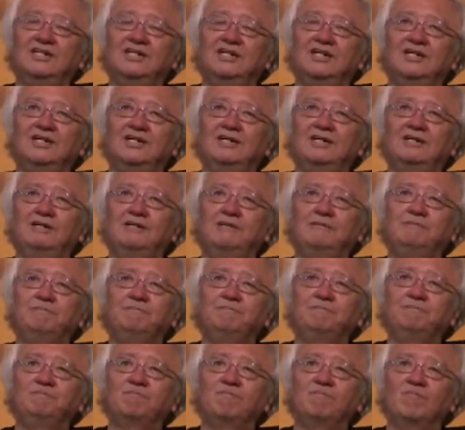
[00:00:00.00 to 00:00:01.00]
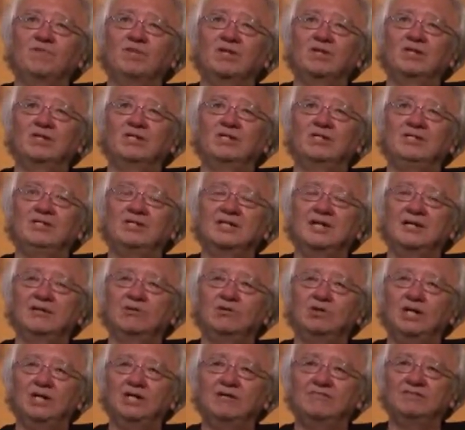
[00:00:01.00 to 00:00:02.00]
um, he and I
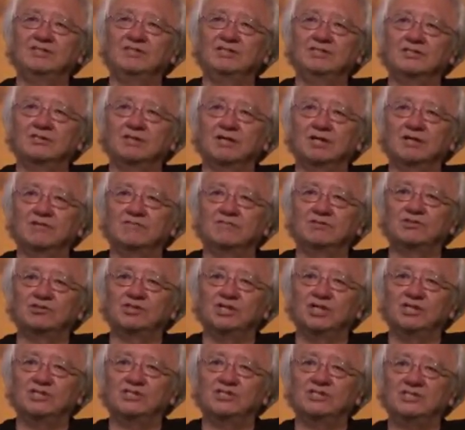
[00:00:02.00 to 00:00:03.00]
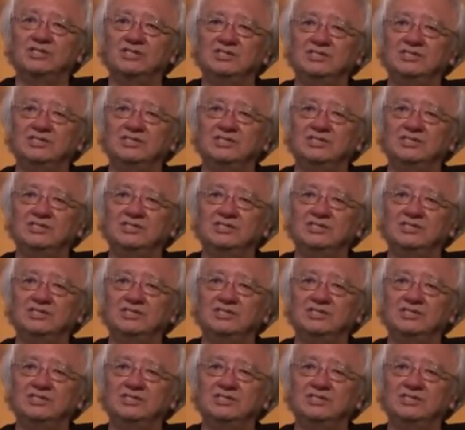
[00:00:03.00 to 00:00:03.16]
were having a conversation.